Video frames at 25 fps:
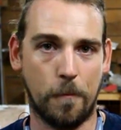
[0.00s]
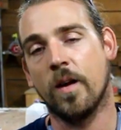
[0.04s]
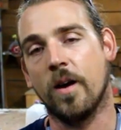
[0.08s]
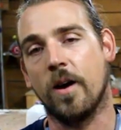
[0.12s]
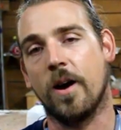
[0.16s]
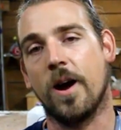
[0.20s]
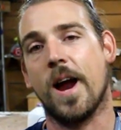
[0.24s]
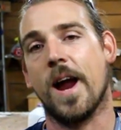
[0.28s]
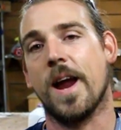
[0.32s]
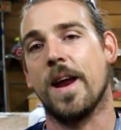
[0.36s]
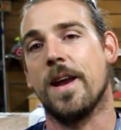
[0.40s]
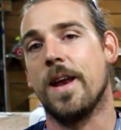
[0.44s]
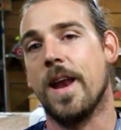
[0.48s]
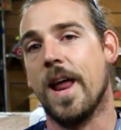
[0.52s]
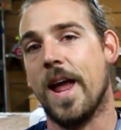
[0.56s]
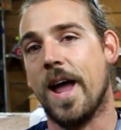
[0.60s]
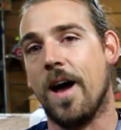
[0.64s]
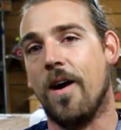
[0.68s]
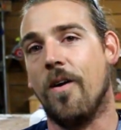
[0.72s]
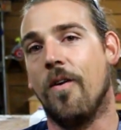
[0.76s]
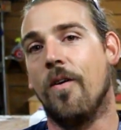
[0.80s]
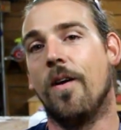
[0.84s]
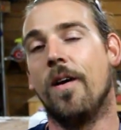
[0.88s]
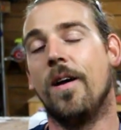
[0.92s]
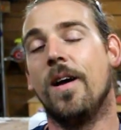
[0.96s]
All right,
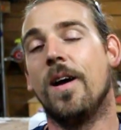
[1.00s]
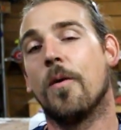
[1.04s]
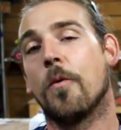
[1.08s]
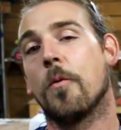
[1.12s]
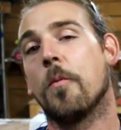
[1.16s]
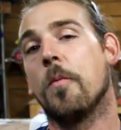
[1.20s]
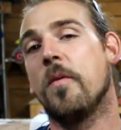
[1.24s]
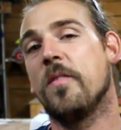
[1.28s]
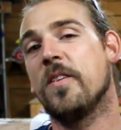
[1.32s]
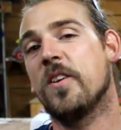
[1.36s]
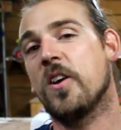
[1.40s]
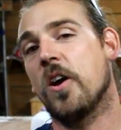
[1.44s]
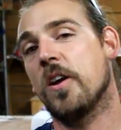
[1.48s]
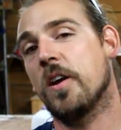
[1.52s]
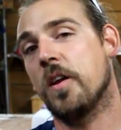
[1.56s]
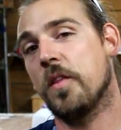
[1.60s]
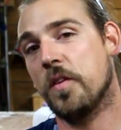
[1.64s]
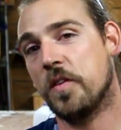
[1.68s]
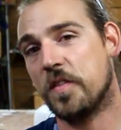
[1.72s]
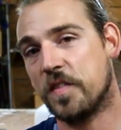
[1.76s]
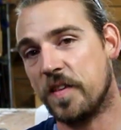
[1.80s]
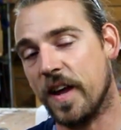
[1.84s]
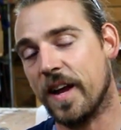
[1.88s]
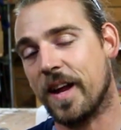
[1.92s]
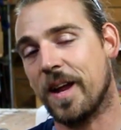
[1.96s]
now we're moving on to the
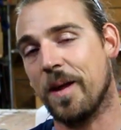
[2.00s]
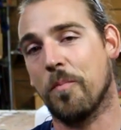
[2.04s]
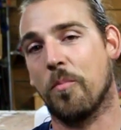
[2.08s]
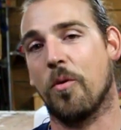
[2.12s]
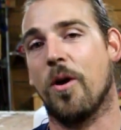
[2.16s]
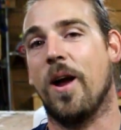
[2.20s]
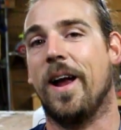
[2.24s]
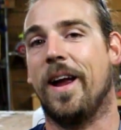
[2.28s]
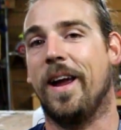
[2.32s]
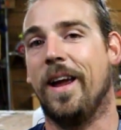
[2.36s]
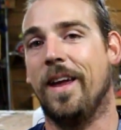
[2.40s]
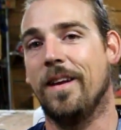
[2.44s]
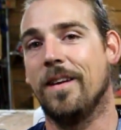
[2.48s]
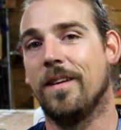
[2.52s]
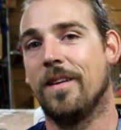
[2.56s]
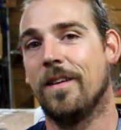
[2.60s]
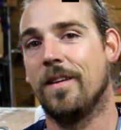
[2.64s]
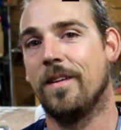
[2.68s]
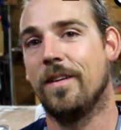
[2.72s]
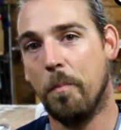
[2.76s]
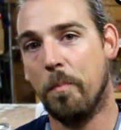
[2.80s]
second bracket.